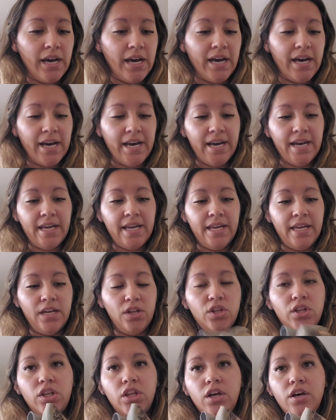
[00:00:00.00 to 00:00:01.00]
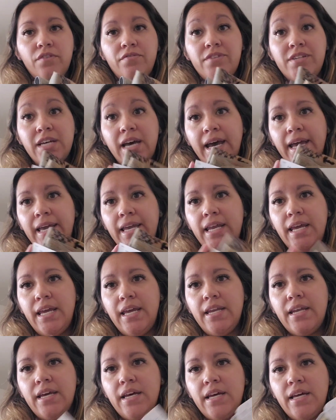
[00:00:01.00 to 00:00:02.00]
I love dyed
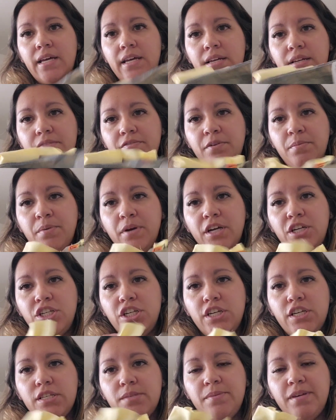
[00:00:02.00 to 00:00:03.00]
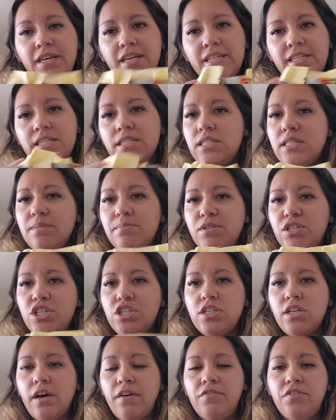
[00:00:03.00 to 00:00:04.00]
Aida for projects because it's much
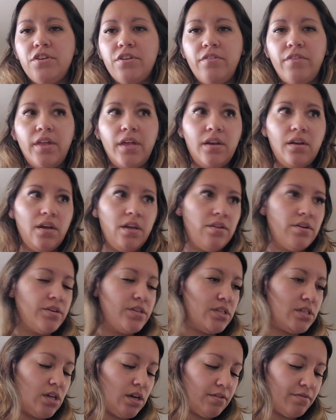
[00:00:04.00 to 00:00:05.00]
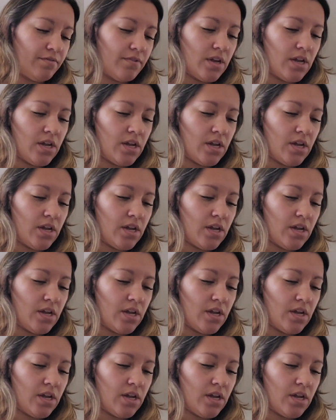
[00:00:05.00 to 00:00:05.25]
softer than other stuff.